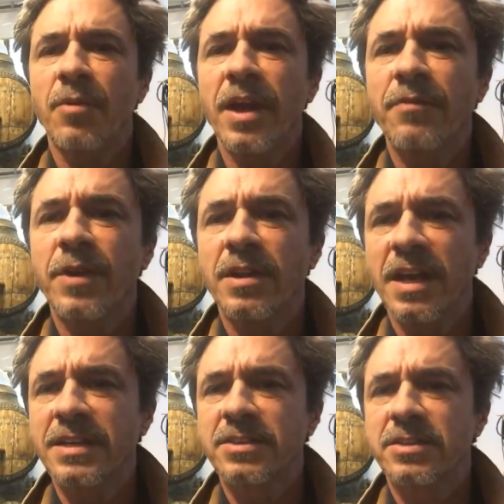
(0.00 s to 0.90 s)
my raven,
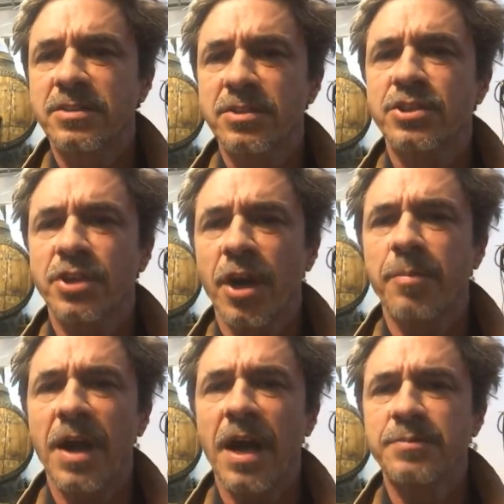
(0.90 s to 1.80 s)
likes
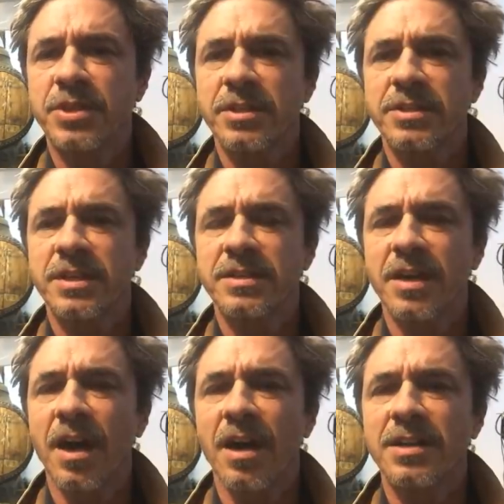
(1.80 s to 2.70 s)
sharp objects. He
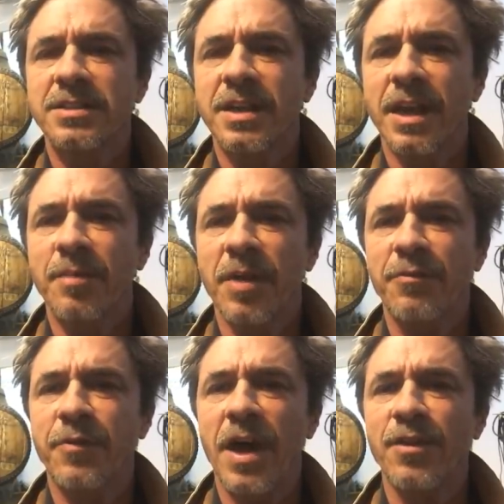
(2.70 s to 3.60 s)
does. And my
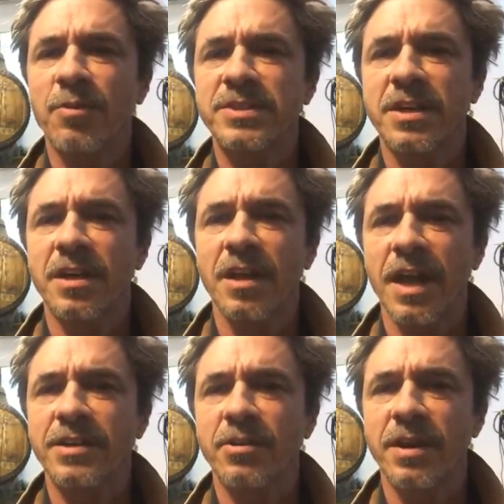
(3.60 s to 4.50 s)
father was a
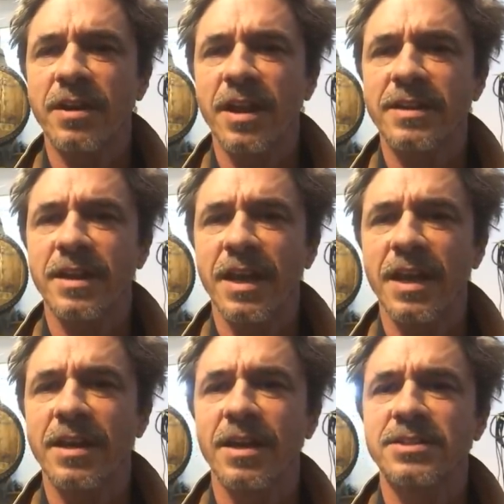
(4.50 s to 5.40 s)
collector. He collected
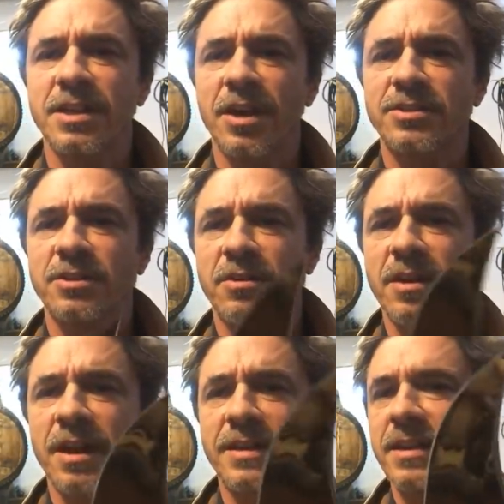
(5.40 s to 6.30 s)
handguns and he also
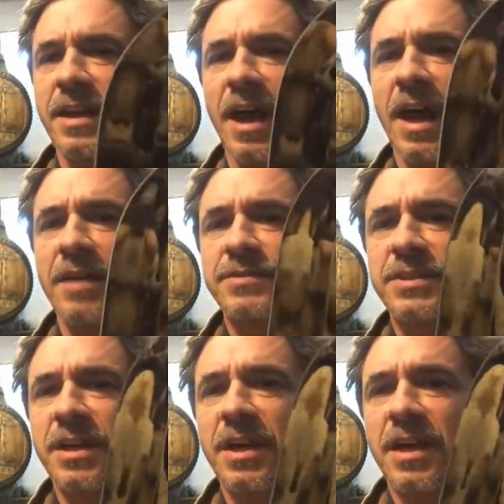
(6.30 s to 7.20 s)
collected
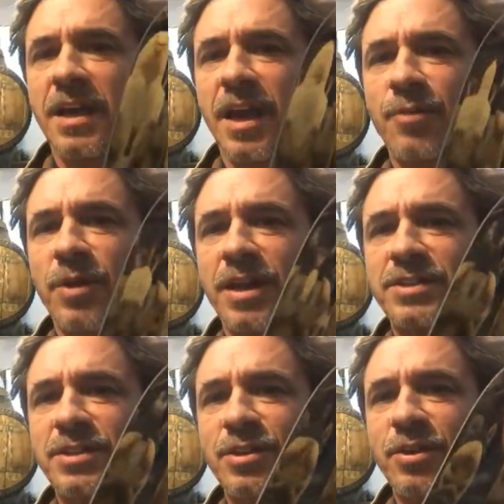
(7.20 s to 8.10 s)
knives. And when I
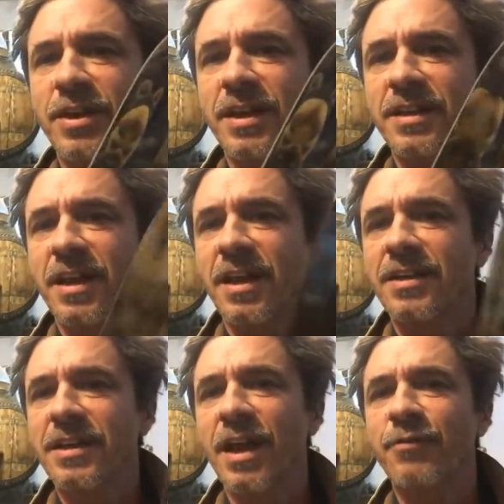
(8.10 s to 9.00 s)
was looking at
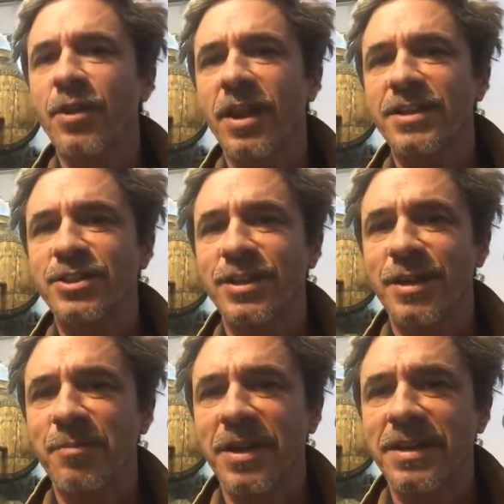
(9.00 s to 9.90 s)
the knife collection
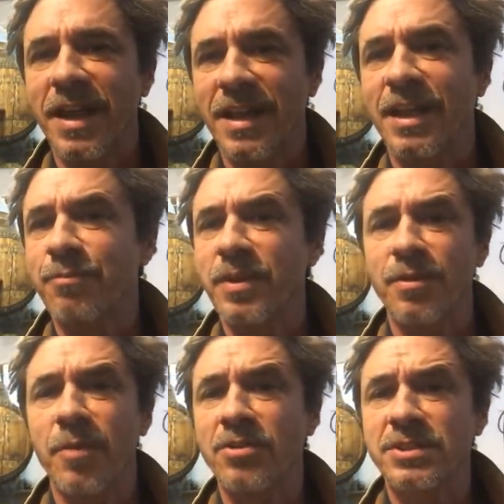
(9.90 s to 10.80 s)
that my dad left me,
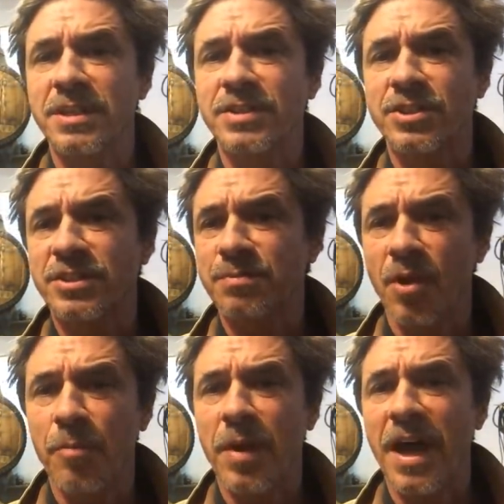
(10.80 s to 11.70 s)
they're mostly just
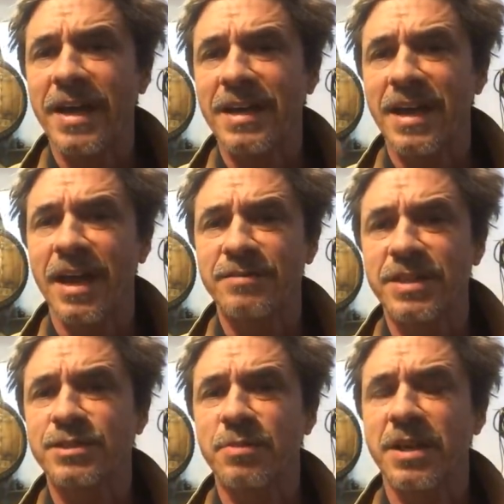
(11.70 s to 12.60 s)
small pocket knives.
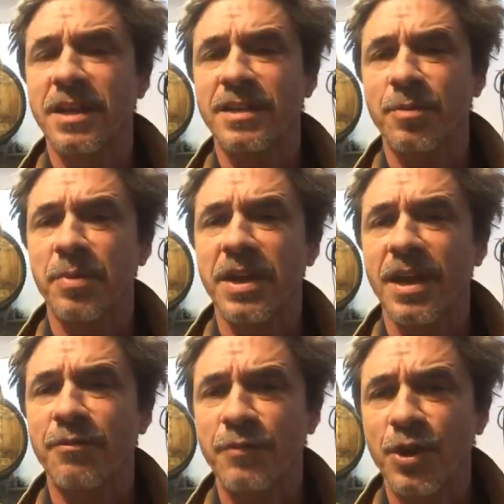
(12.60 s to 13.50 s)
That's what he collected. But he
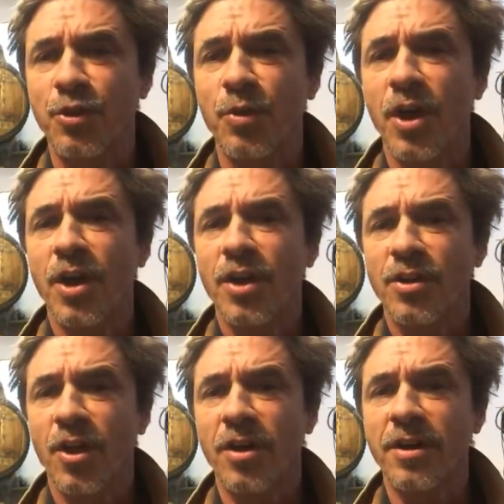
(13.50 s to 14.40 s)
had a few
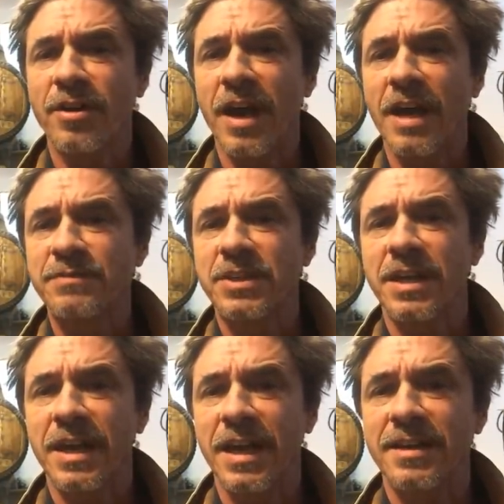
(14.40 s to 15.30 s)
longer knives and
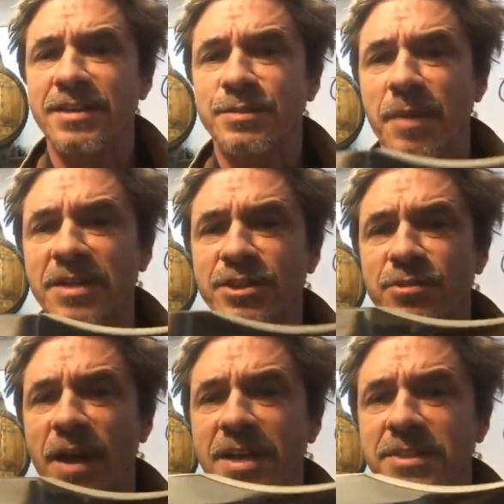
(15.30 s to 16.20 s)
he had this
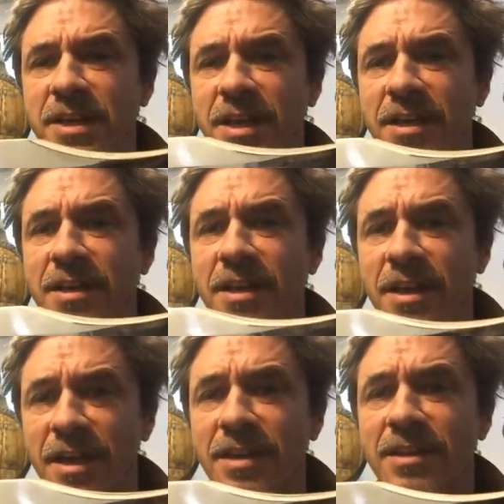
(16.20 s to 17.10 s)
monstrosity
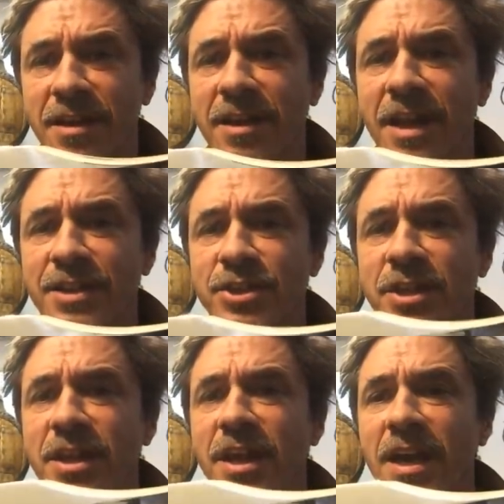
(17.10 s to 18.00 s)
in the
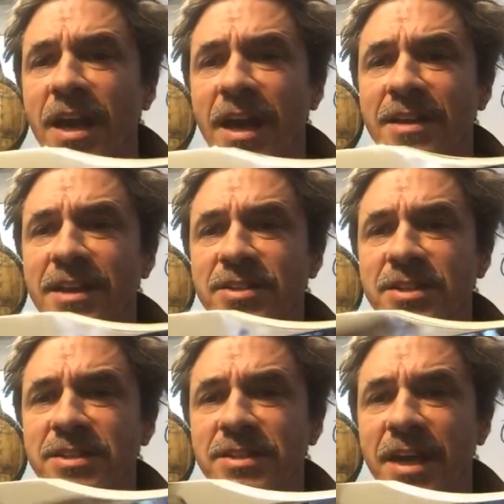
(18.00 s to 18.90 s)
collection. And this
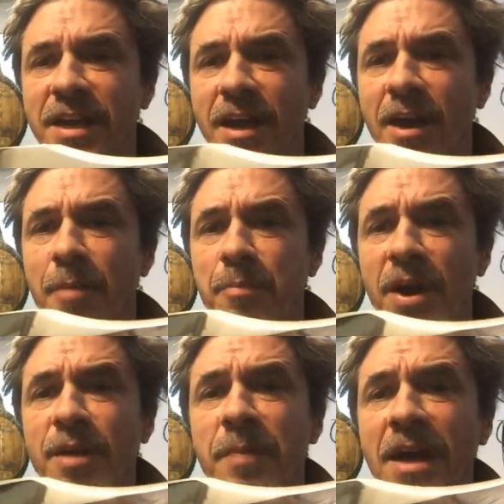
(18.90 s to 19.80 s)
is a
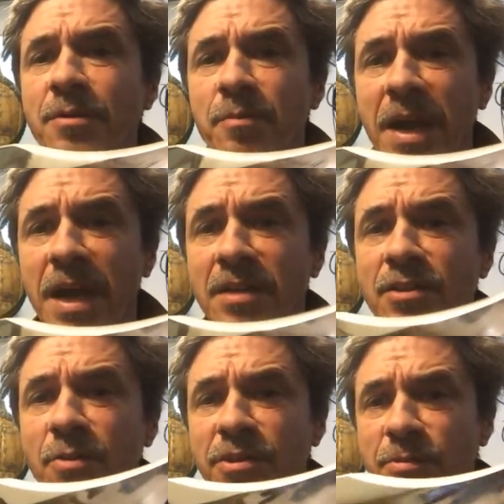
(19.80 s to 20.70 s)
Buck Mountain Man.
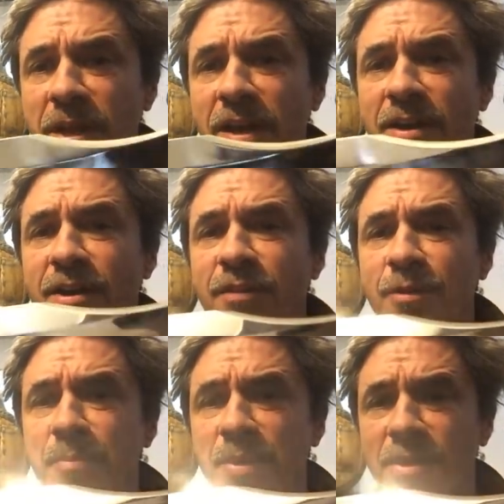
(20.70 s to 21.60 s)
There were 300 of
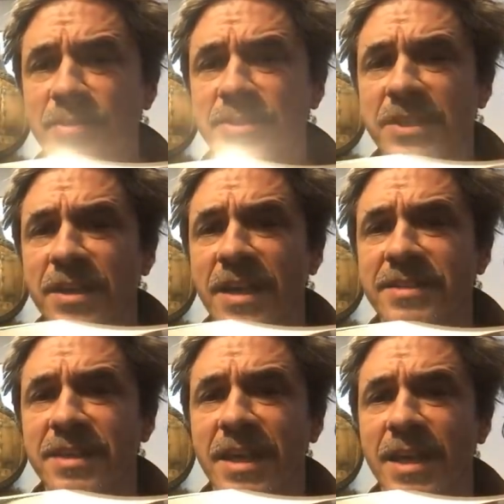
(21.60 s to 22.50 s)
them produced in
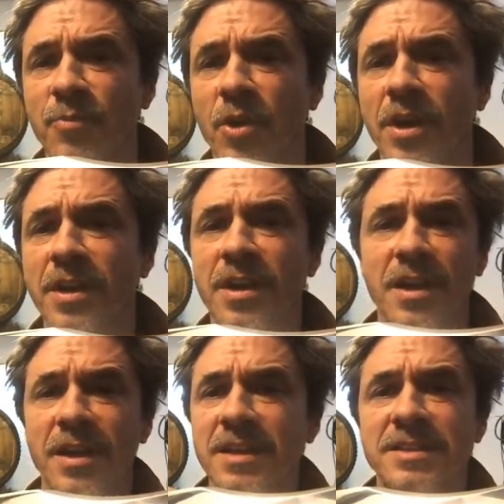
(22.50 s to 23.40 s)
1981.
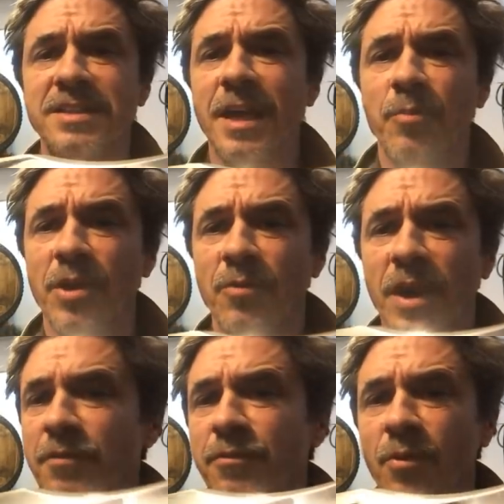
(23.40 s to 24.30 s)
Sam went
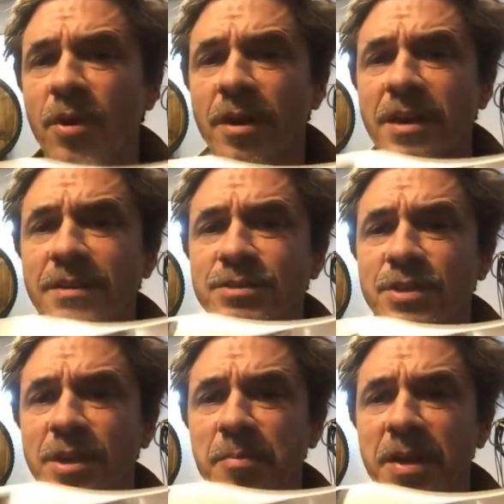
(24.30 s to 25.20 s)
right for it. He was
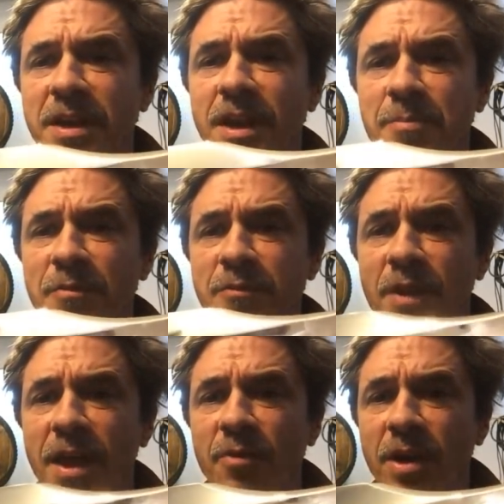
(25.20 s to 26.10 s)
trying to pick it up and
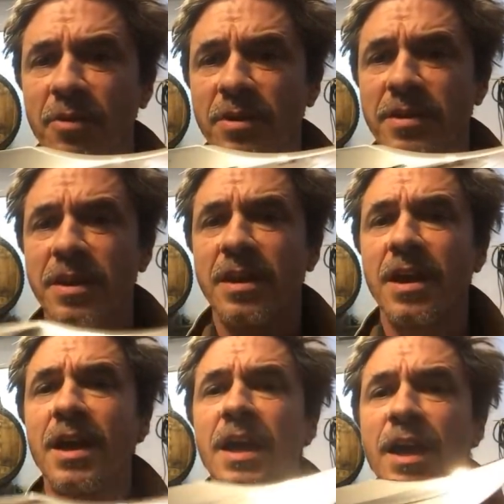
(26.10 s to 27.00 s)
fly away with it.
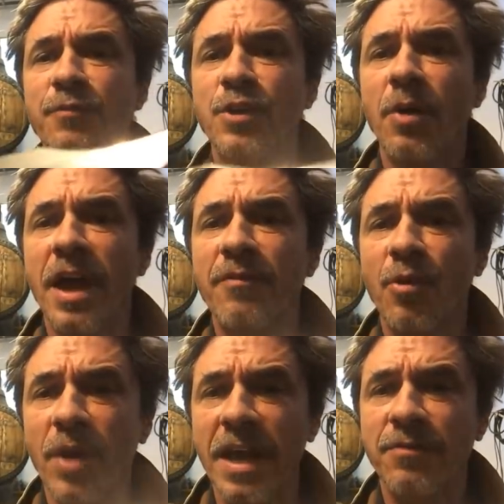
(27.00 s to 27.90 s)
If you have
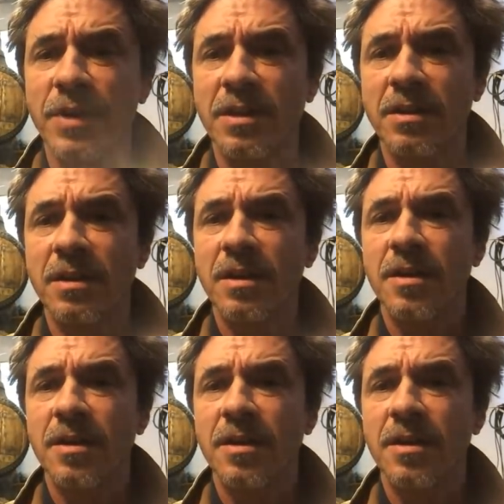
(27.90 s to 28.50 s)
a raven,